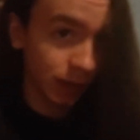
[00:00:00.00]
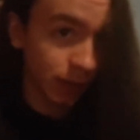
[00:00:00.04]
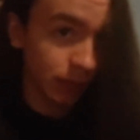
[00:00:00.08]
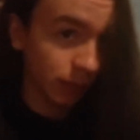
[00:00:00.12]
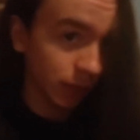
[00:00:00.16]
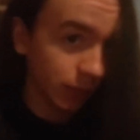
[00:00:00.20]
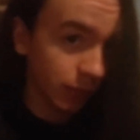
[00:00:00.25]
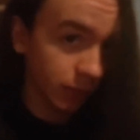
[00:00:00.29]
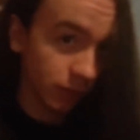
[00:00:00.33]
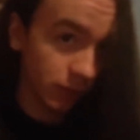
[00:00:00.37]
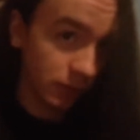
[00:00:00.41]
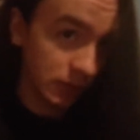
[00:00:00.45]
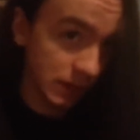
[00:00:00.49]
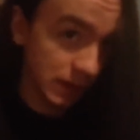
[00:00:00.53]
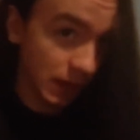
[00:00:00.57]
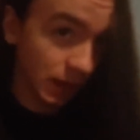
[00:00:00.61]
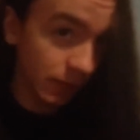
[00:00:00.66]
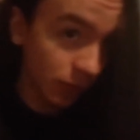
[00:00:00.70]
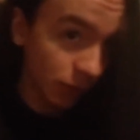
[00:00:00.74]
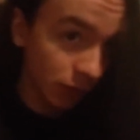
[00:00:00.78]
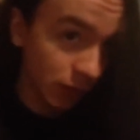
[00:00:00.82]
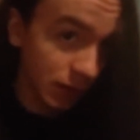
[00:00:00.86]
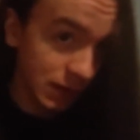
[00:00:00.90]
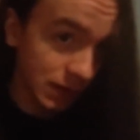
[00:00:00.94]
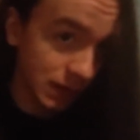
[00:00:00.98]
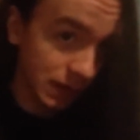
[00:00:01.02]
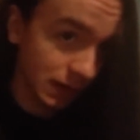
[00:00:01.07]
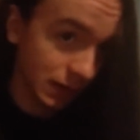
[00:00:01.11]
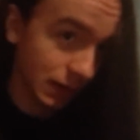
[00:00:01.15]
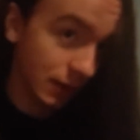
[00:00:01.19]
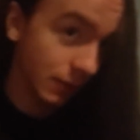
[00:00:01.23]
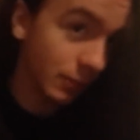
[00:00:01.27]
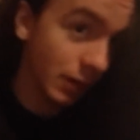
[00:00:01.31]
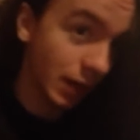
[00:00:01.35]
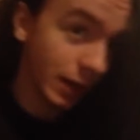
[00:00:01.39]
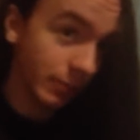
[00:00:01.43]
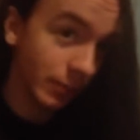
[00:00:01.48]
But for some reason in
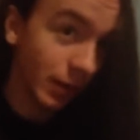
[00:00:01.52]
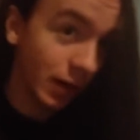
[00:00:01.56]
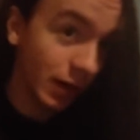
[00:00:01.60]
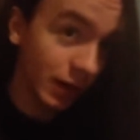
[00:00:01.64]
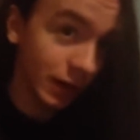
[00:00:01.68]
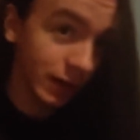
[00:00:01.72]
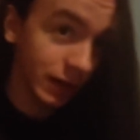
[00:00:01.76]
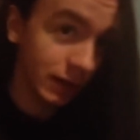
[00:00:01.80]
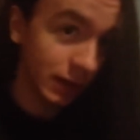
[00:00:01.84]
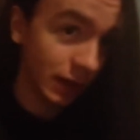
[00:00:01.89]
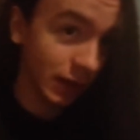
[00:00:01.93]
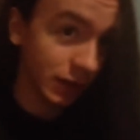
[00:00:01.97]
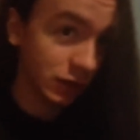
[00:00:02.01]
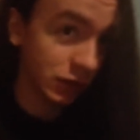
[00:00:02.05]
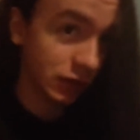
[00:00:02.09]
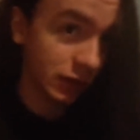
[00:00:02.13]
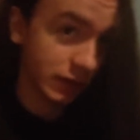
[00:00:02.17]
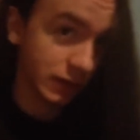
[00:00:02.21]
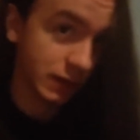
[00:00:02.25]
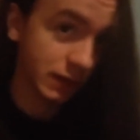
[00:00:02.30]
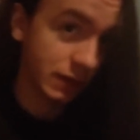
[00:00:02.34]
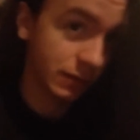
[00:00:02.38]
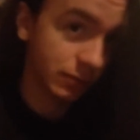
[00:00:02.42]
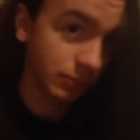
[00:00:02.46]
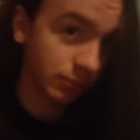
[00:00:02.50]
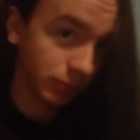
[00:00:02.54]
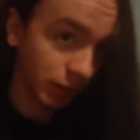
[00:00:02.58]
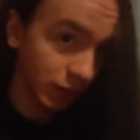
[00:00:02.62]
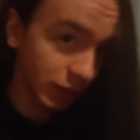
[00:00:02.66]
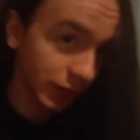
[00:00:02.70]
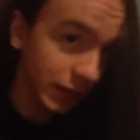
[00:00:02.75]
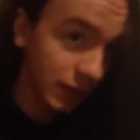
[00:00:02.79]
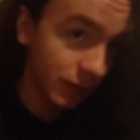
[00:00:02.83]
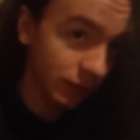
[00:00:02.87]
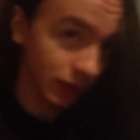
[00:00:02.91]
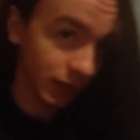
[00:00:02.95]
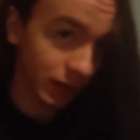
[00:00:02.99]
my mind, I just
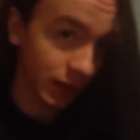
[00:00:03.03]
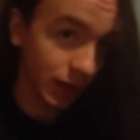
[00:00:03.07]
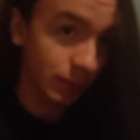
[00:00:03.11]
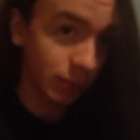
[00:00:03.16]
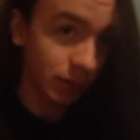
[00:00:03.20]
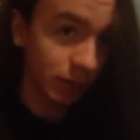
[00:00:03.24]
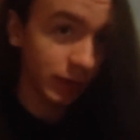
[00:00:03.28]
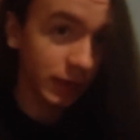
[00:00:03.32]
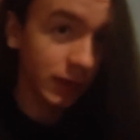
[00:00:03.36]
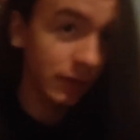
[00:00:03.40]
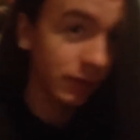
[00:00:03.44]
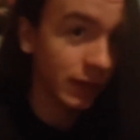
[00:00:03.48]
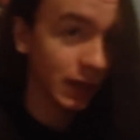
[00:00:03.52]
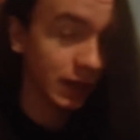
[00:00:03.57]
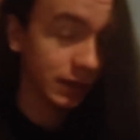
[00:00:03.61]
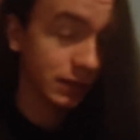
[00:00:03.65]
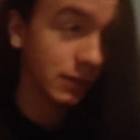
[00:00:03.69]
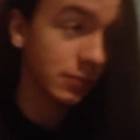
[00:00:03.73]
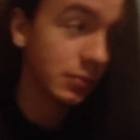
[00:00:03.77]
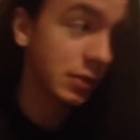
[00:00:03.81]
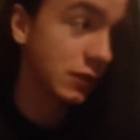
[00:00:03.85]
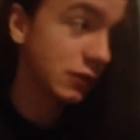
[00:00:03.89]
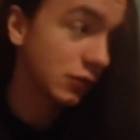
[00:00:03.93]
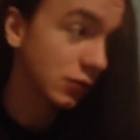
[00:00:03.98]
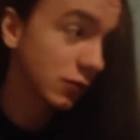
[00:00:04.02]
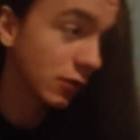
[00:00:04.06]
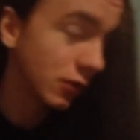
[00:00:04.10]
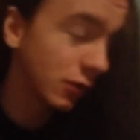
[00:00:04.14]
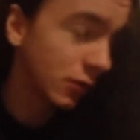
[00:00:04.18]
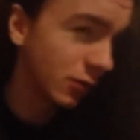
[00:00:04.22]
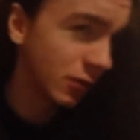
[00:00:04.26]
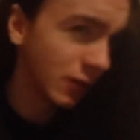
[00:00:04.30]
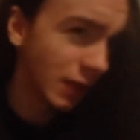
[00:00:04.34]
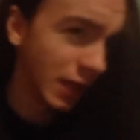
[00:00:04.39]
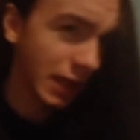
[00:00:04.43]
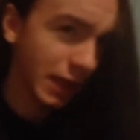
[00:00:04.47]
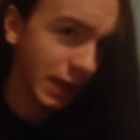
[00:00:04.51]
believe it. I believe that to be true.
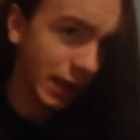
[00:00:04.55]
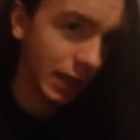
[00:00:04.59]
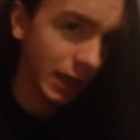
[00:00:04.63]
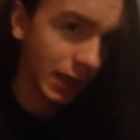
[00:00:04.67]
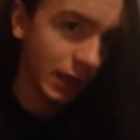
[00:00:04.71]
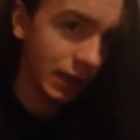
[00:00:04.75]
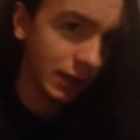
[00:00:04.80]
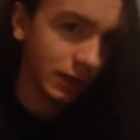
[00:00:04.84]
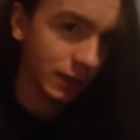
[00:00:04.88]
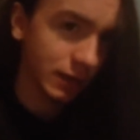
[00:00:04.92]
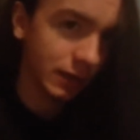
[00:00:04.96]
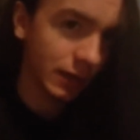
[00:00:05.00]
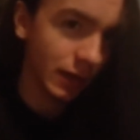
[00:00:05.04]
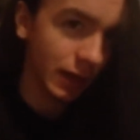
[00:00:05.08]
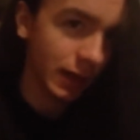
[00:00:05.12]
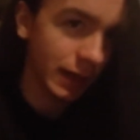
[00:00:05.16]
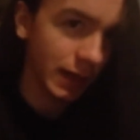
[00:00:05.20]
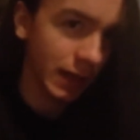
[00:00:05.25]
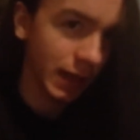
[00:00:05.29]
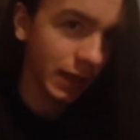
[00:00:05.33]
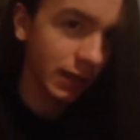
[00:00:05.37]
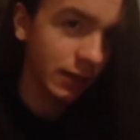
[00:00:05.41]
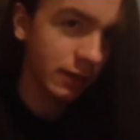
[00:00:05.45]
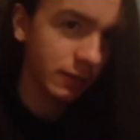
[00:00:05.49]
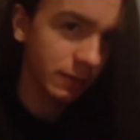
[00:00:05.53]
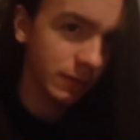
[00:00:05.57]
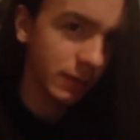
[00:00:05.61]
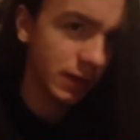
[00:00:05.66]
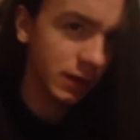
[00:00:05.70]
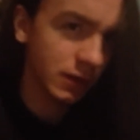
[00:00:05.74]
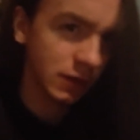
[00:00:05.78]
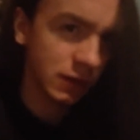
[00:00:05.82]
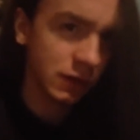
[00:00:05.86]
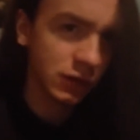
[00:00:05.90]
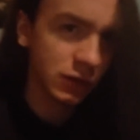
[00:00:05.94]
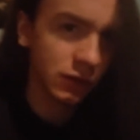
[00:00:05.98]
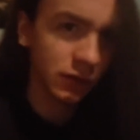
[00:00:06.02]
And I had an
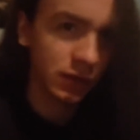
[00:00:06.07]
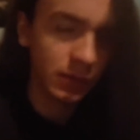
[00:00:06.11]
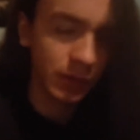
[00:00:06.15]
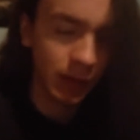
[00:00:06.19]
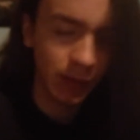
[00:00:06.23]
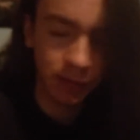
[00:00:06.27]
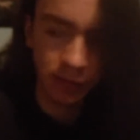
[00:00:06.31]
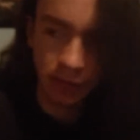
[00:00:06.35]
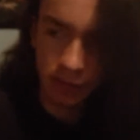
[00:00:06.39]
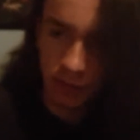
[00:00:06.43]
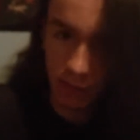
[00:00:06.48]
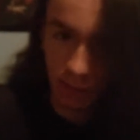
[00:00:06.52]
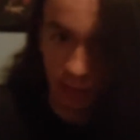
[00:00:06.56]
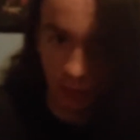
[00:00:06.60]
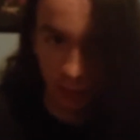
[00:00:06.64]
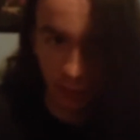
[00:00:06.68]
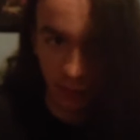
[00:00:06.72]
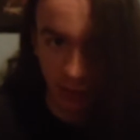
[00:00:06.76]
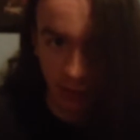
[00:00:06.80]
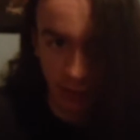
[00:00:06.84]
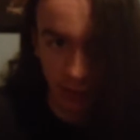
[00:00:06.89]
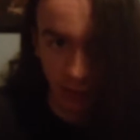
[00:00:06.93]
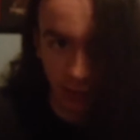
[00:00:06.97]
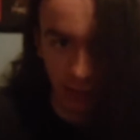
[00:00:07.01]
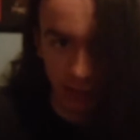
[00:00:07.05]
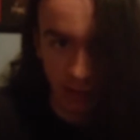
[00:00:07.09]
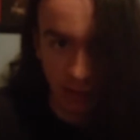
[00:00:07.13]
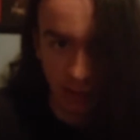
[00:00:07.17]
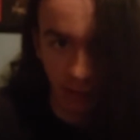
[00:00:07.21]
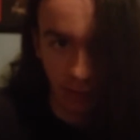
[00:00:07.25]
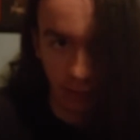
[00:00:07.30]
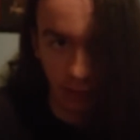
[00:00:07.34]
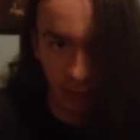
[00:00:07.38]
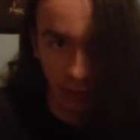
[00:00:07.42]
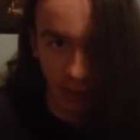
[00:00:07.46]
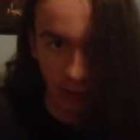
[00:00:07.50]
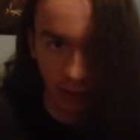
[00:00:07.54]
extreme episode of this
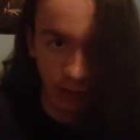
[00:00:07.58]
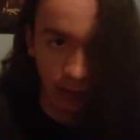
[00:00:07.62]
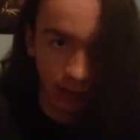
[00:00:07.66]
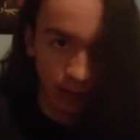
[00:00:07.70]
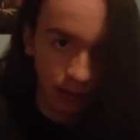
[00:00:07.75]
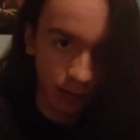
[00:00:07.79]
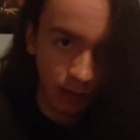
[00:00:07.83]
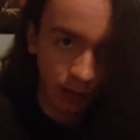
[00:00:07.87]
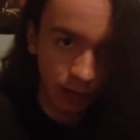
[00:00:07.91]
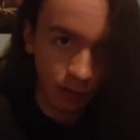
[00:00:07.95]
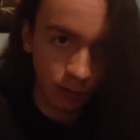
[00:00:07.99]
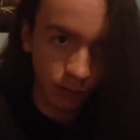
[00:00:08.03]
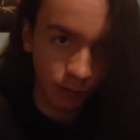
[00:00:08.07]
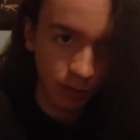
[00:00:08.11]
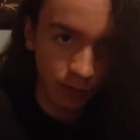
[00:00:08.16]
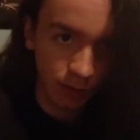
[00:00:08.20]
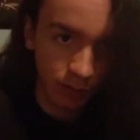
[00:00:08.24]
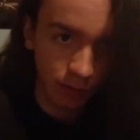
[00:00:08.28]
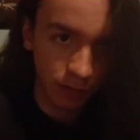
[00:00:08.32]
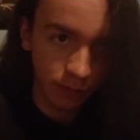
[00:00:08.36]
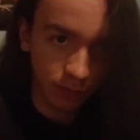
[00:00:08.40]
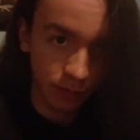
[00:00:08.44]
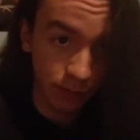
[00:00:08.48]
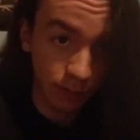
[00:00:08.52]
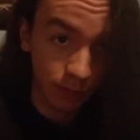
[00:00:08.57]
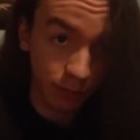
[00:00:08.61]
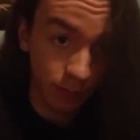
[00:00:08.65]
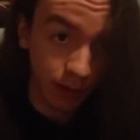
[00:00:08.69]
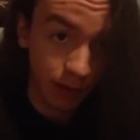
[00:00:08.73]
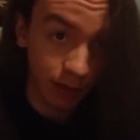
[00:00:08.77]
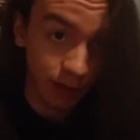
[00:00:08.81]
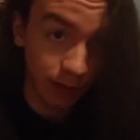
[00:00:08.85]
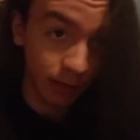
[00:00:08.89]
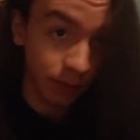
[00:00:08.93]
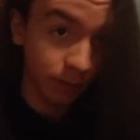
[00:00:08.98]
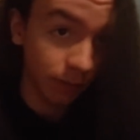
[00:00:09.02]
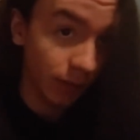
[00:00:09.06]
recently with
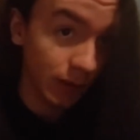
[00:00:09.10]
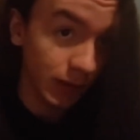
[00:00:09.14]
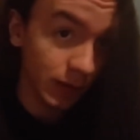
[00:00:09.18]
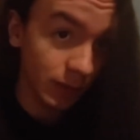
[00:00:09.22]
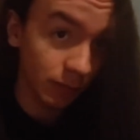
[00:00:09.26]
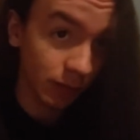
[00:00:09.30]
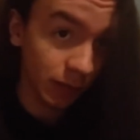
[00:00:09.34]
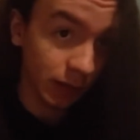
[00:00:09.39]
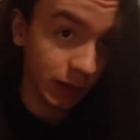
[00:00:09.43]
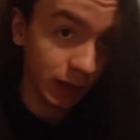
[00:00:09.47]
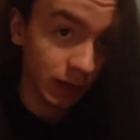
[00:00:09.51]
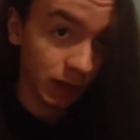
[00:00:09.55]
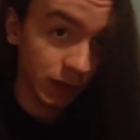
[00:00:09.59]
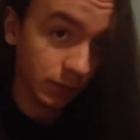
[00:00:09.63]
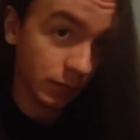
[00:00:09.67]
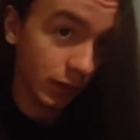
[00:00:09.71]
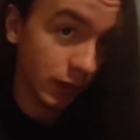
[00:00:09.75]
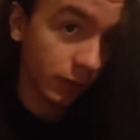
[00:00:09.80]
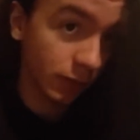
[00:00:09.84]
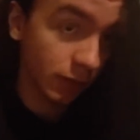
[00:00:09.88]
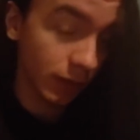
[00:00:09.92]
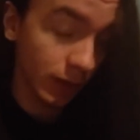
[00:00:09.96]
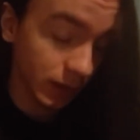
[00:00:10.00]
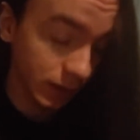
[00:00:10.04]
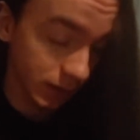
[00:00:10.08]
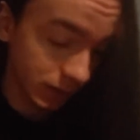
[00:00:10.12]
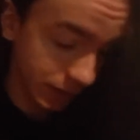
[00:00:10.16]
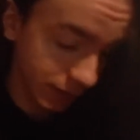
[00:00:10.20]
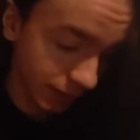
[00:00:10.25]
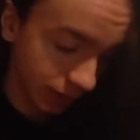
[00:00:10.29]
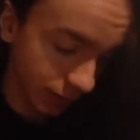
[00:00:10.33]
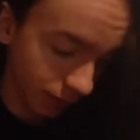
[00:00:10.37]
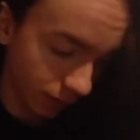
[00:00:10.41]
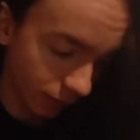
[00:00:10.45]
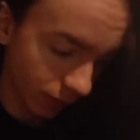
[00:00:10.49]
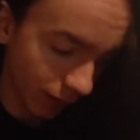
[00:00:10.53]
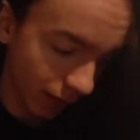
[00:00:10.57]
my family and my friends.
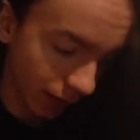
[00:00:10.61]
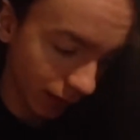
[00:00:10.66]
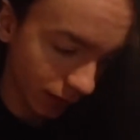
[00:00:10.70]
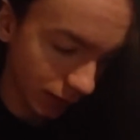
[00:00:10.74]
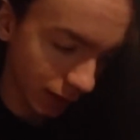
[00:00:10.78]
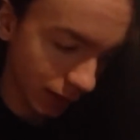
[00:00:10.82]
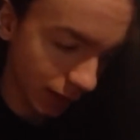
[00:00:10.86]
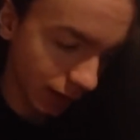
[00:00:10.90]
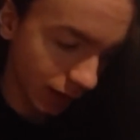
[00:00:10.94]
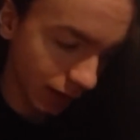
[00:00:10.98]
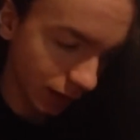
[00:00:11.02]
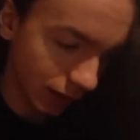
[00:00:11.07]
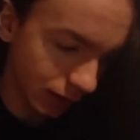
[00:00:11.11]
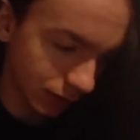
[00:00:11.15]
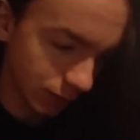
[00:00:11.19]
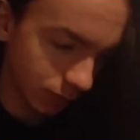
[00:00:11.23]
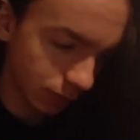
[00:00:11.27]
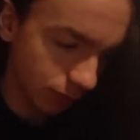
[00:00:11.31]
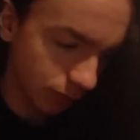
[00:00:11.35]
In fact, I had